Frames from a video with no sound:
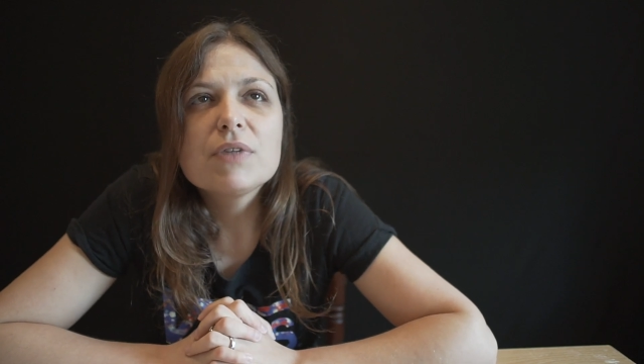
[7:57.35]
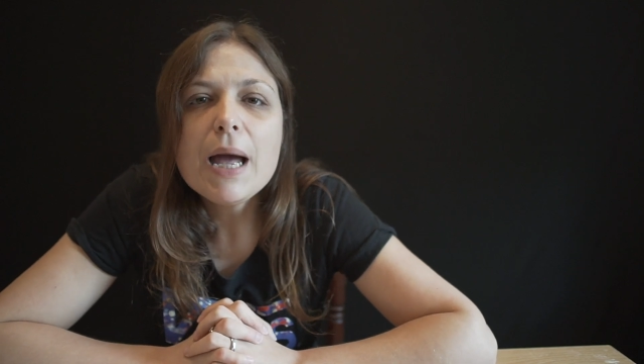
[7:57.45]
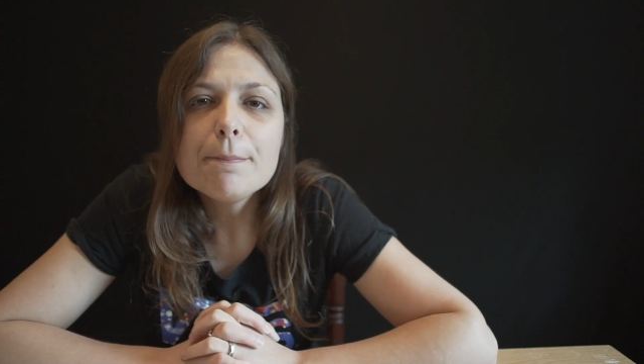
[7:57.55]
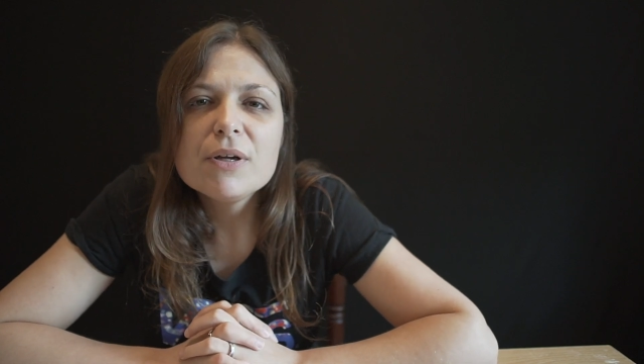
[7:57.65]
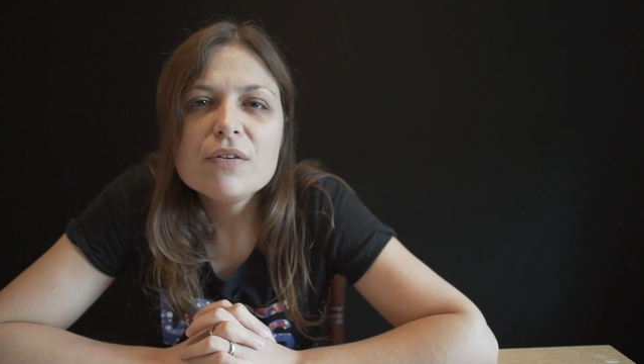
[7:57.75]

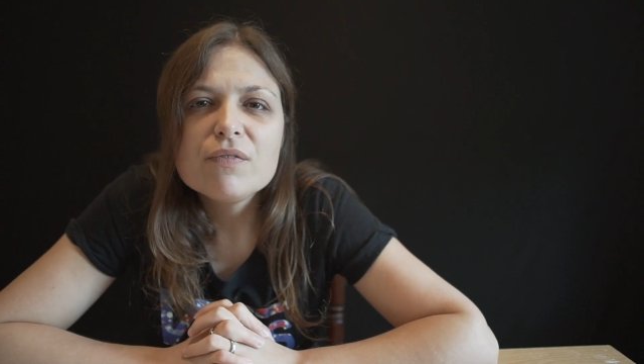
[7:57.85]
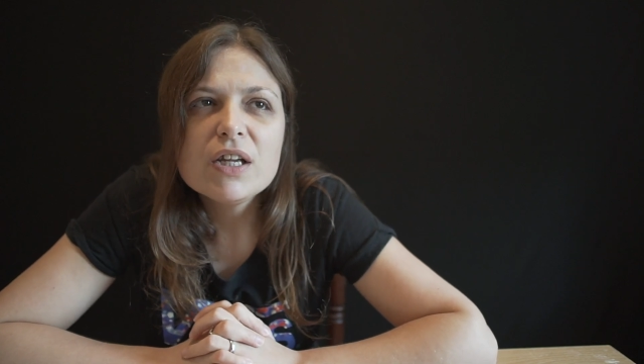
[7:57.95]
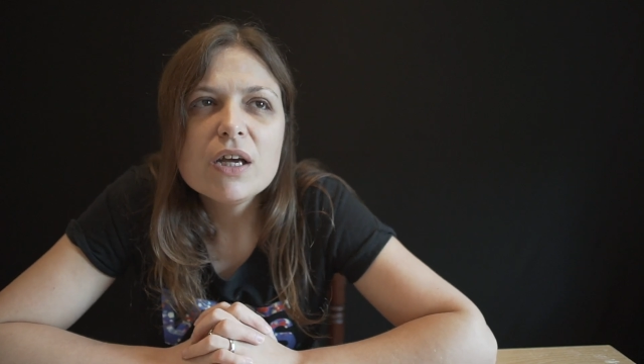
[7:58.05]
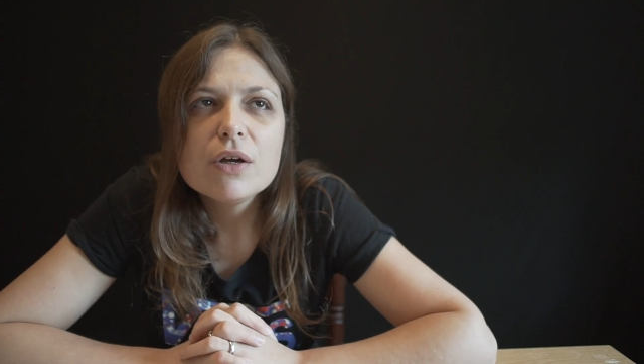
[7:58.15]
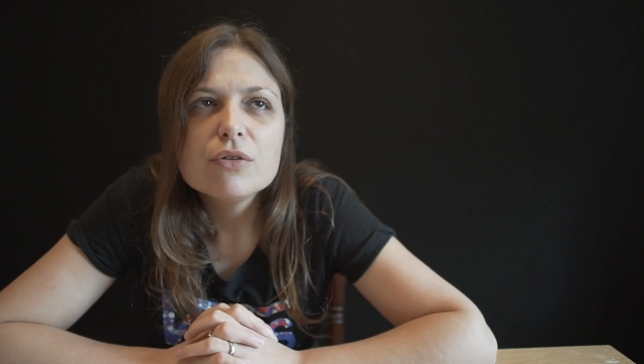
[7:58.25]
camping
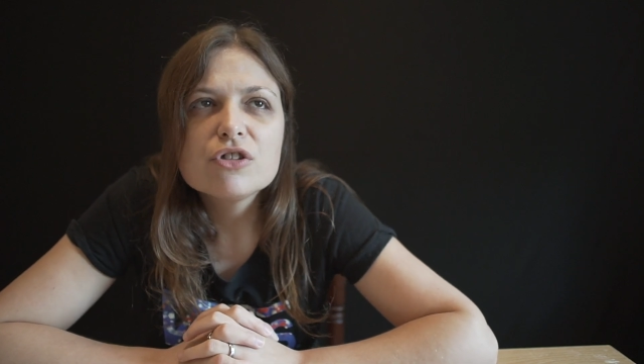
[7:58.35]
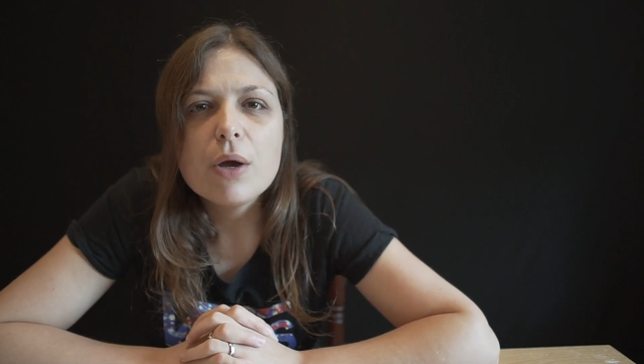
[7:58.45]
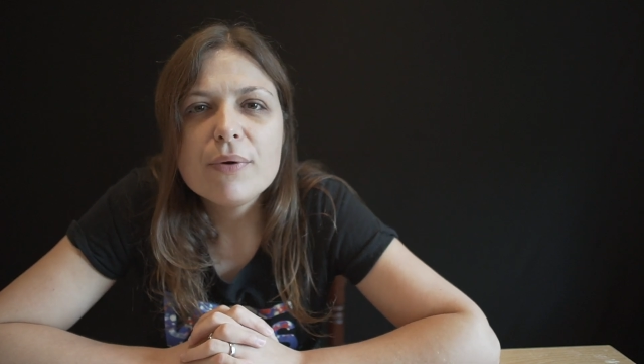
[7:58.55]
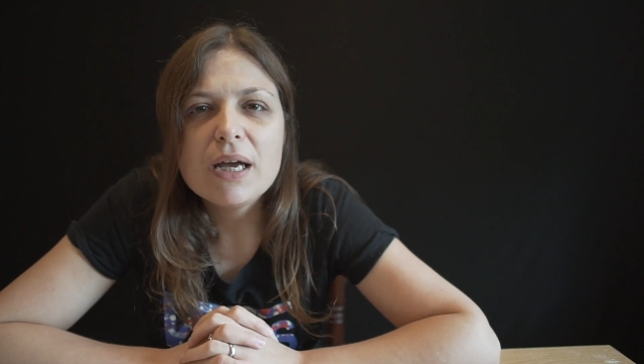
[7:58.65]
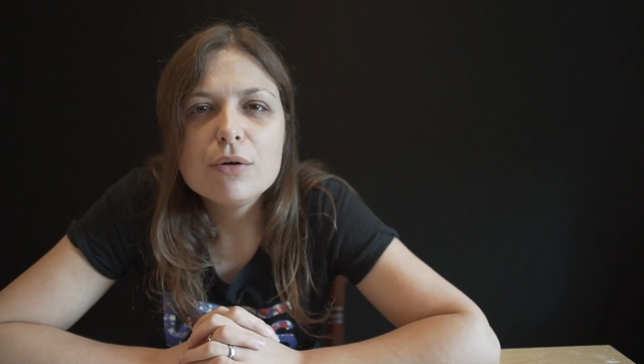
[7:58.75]
videos,
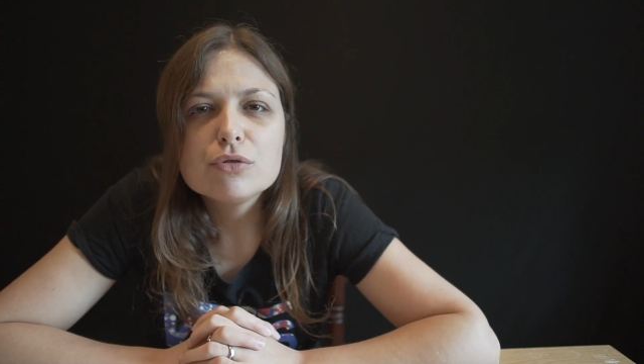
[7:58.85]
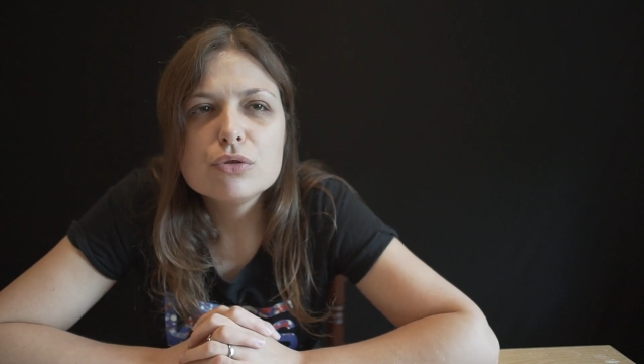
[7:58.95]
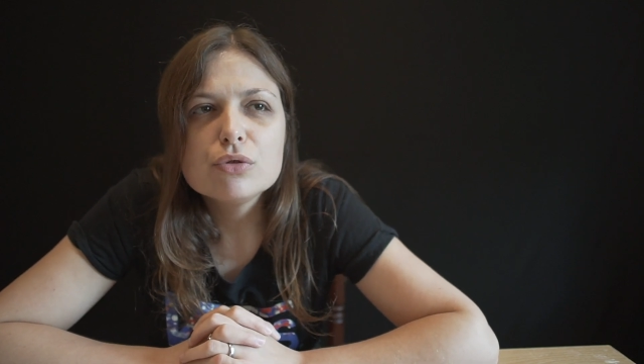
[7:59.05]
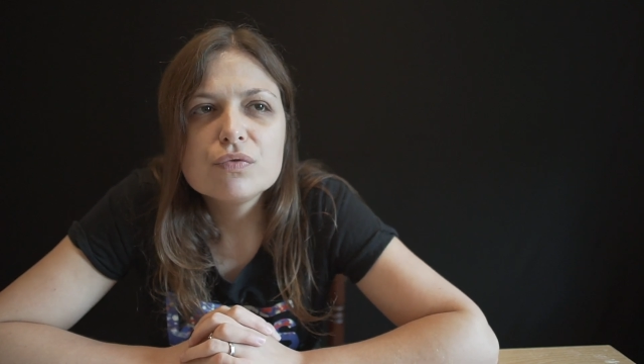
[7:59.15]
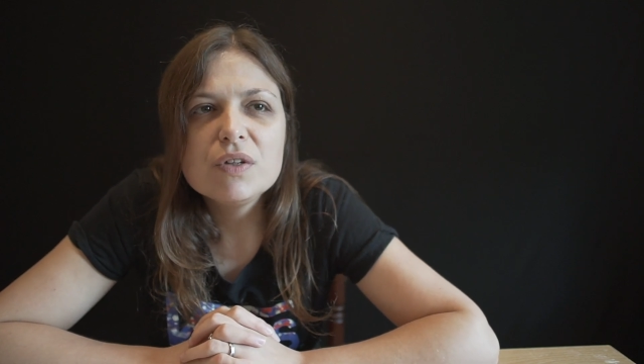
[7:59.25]
going
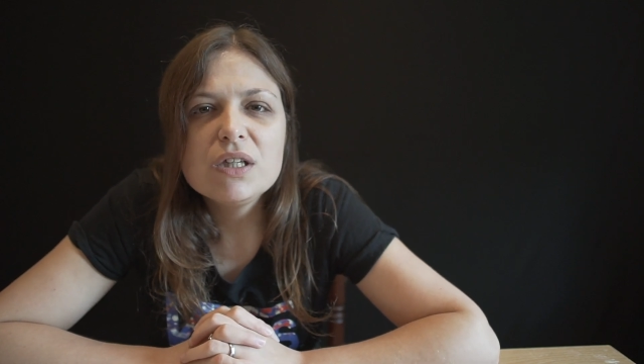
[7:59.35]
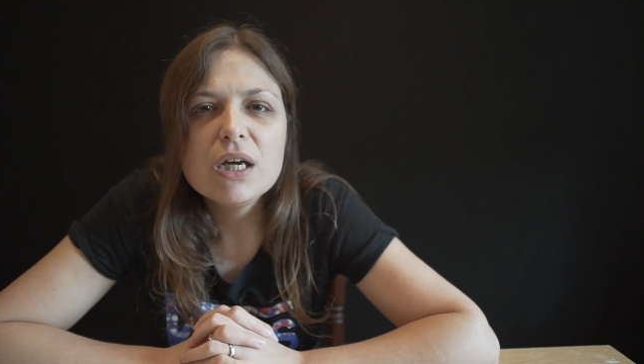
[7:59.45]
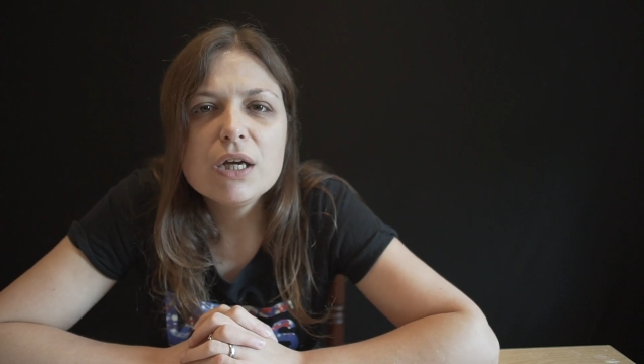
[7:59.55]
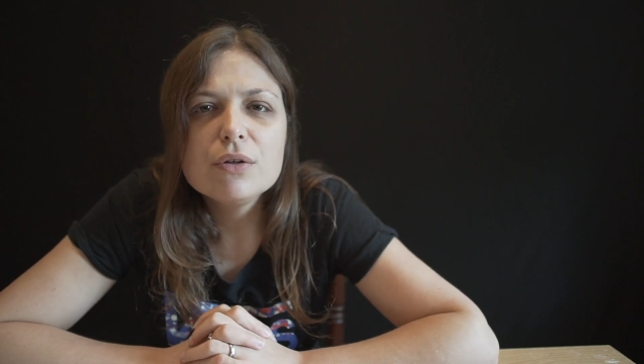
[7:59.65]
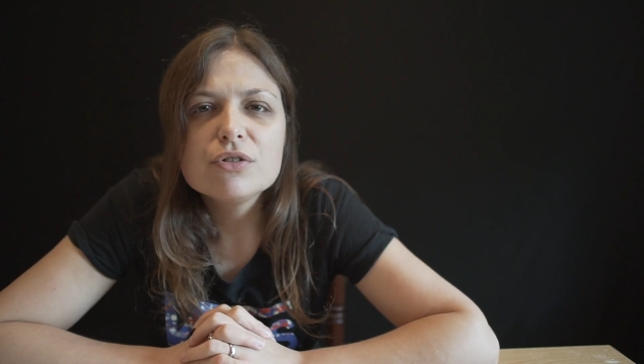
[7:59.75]
outdoors
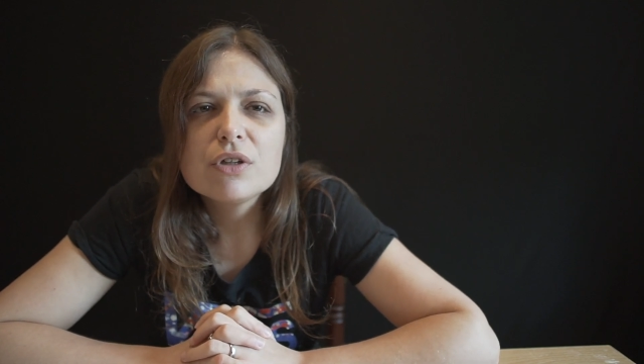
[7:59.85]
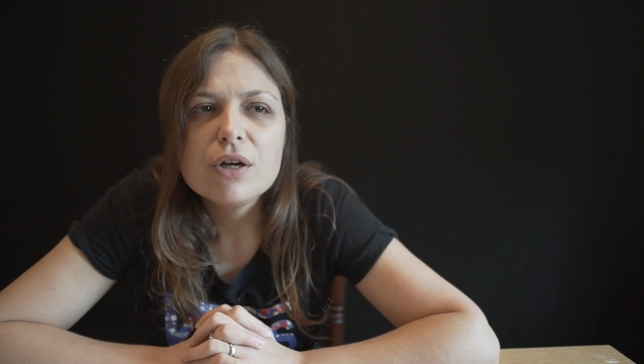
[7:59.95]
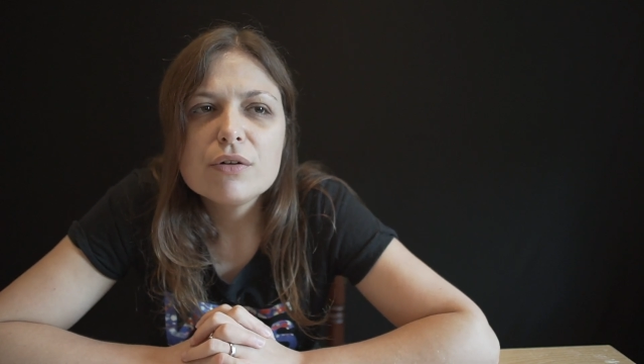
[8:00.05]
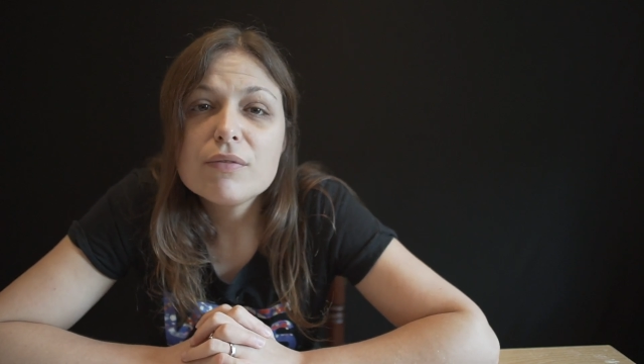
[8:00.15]
videos, going